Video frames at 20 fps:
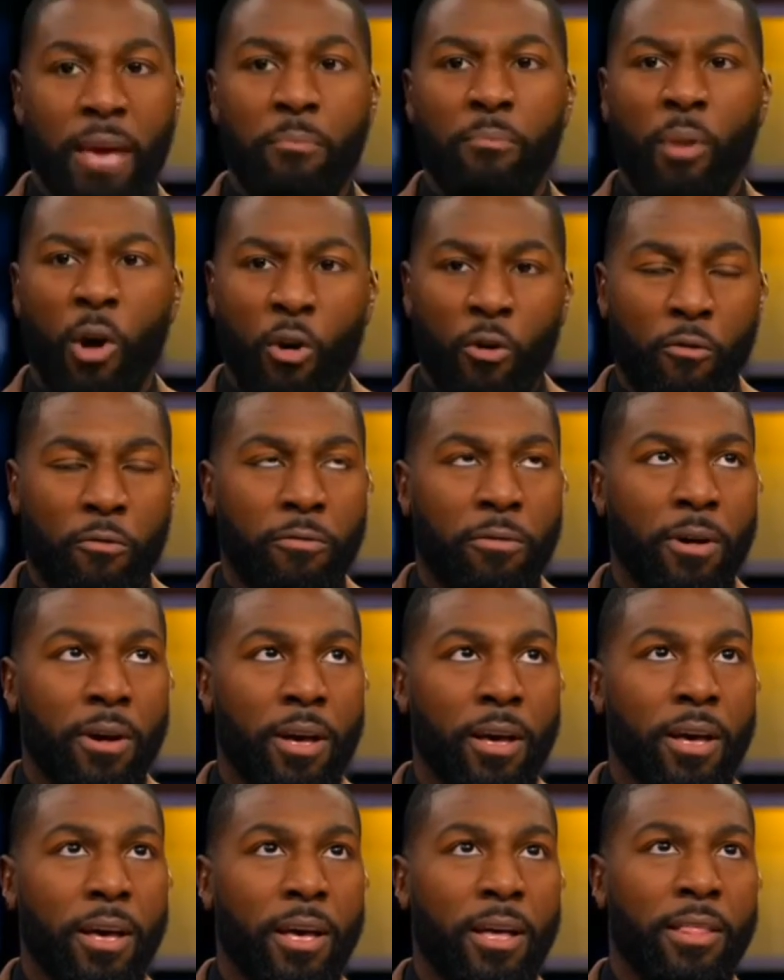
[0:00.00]
they both
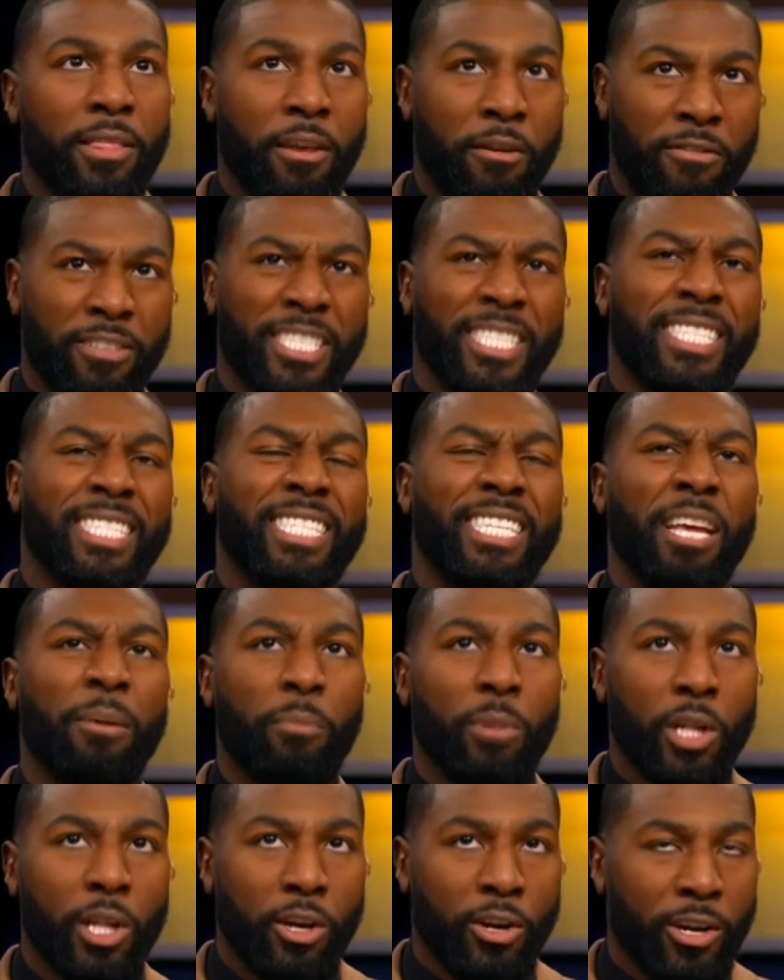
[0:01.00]
they're
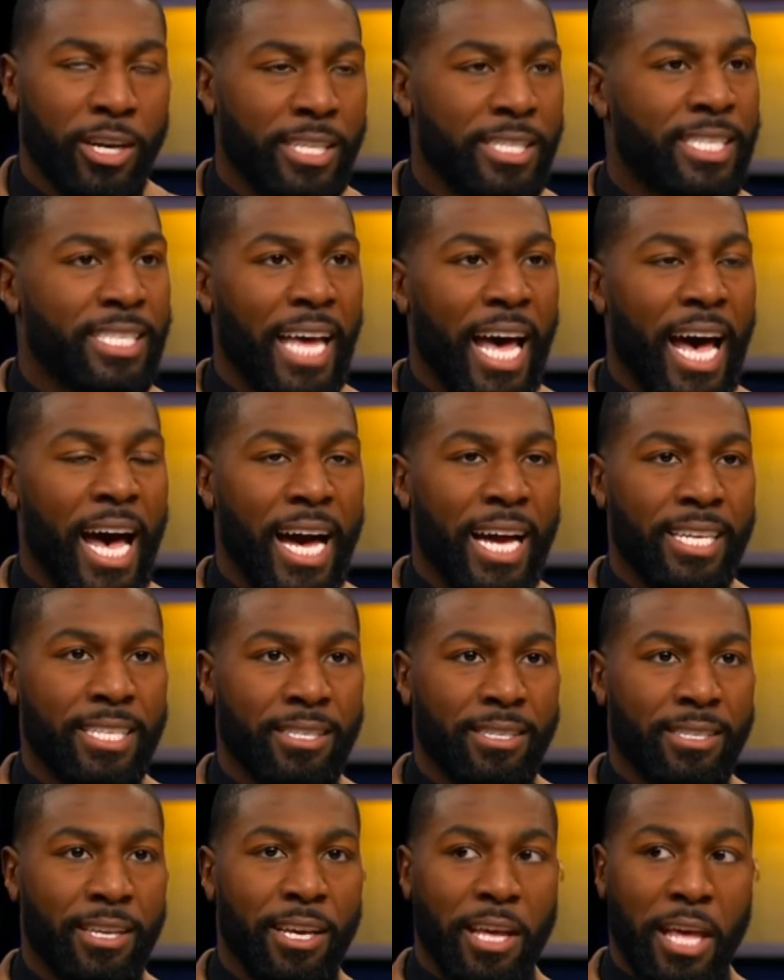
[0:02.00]
similar in
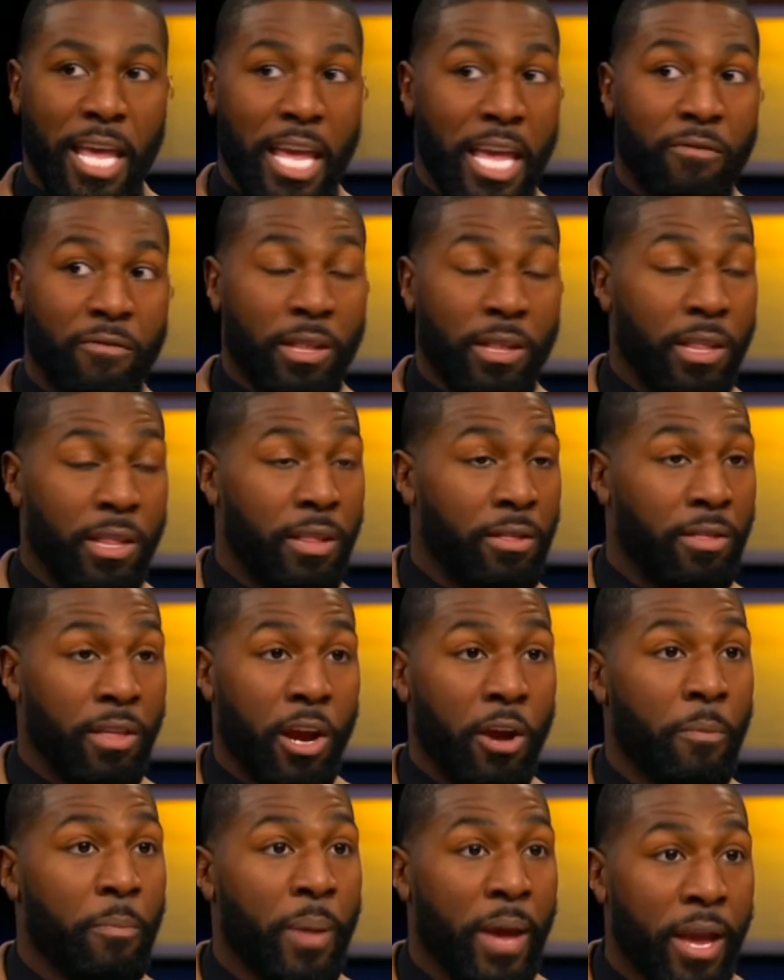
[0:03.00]
size, even
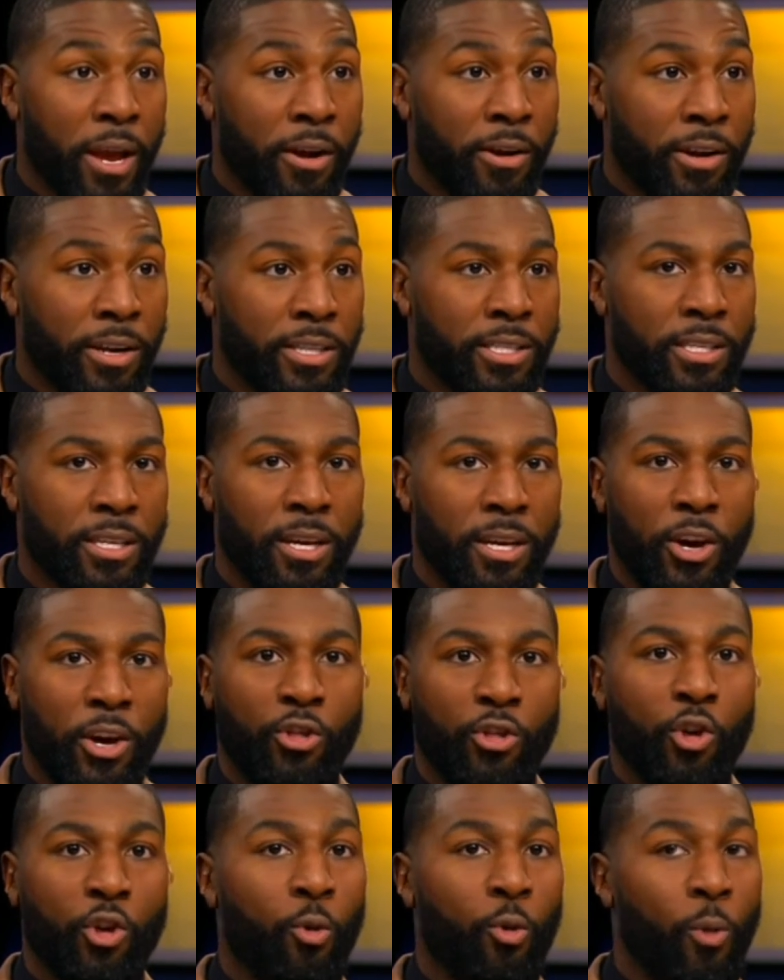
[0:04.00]
their appearance,
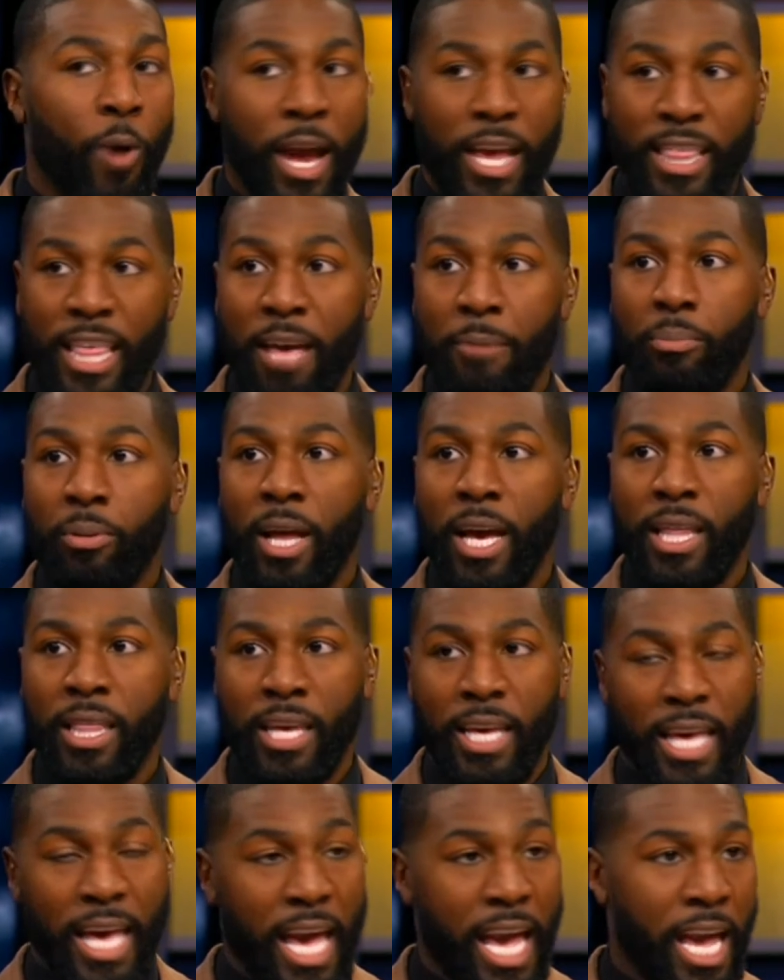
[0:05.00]
the way they play
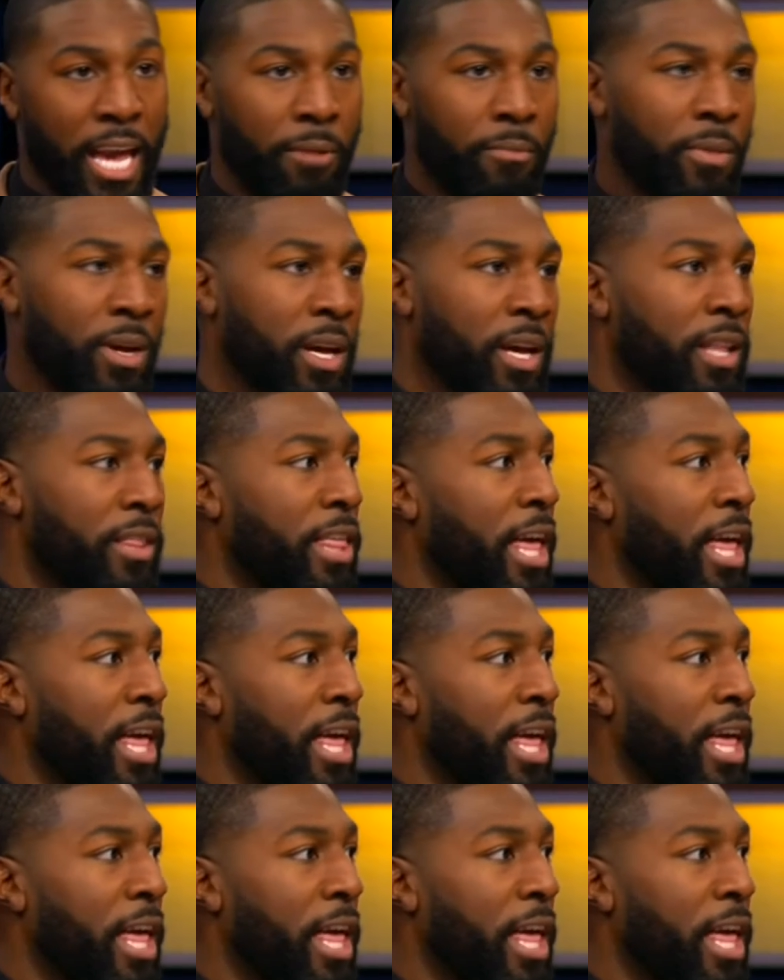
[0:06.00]
the game.